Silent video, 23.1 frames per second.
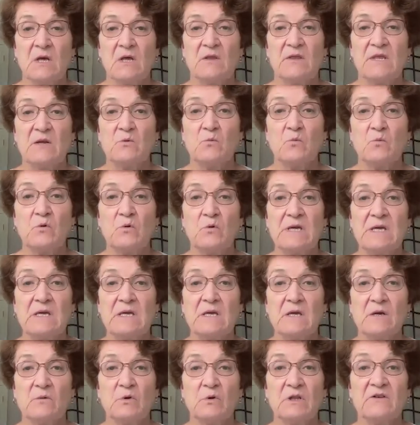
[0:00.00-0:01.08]
then
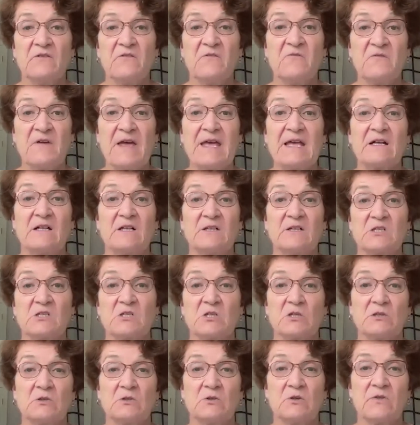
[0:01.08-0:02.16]
we will have failed to
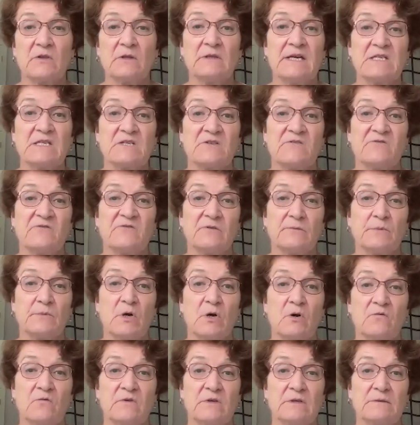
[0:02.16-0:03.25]
learn the lesson from
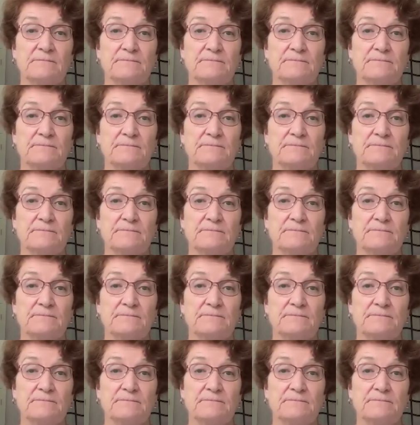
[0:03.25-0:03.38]
COVID.